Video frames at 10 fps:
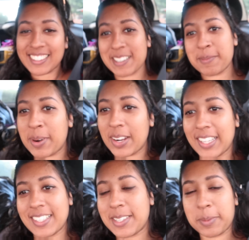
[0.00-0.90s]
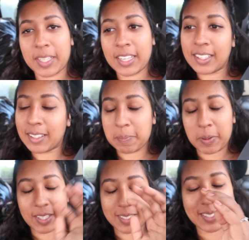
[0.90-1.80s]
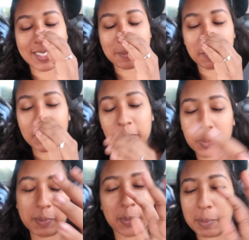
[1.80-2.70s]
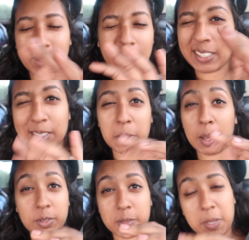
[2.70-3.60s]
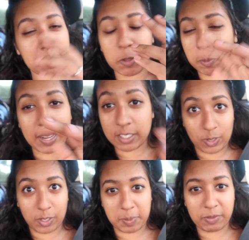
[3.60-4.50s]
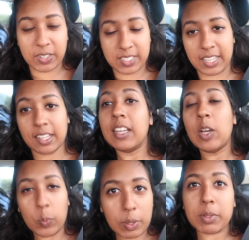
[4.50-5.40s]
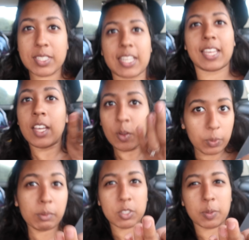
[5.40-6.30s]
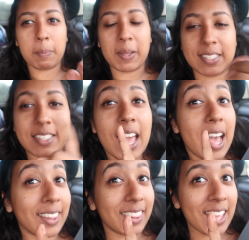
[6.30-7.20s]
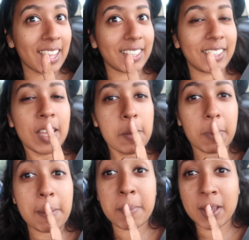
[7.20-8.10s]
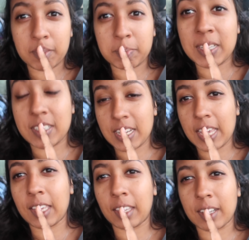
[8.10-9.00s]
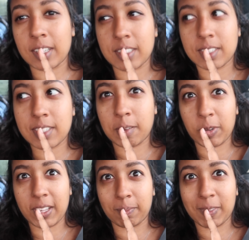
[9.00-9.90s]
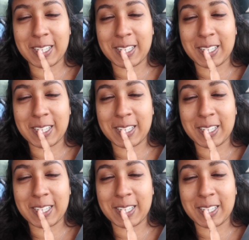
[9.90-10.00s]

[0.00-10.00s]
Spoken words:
London Pride. So we're gonna pass some, we're looking to meet up with some people. Plans are a little bit fuzzy. We will see, we will do our best. And then my mum is taking us somewhere.